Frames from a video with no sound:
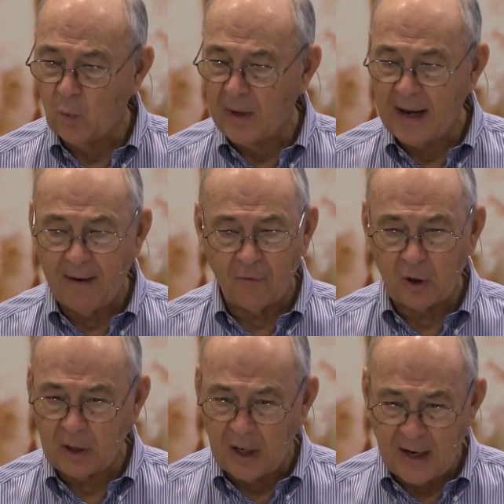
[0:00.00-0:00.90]

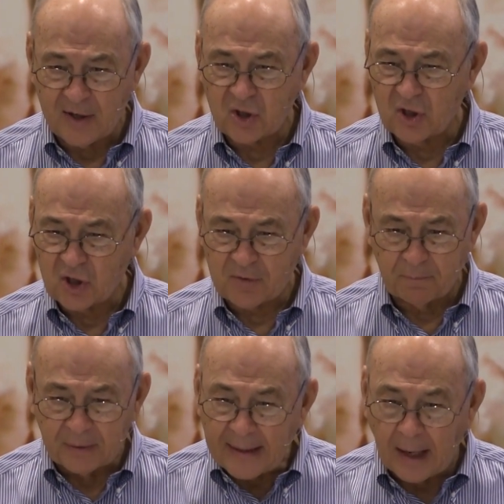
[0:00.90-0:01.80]
whatever caused the
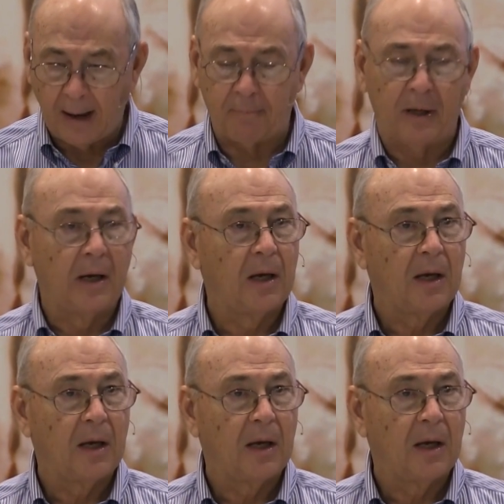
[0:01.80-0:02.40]
split up